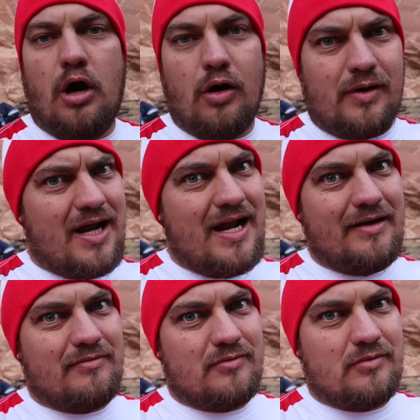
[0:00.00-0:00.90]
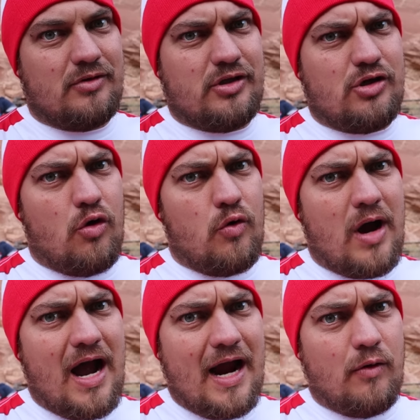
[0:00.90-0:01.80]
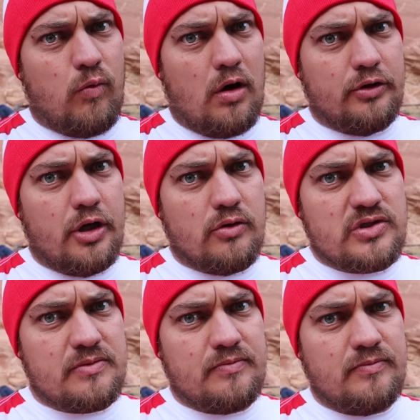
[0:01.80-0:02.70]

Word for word: All right, go hide, Waldos.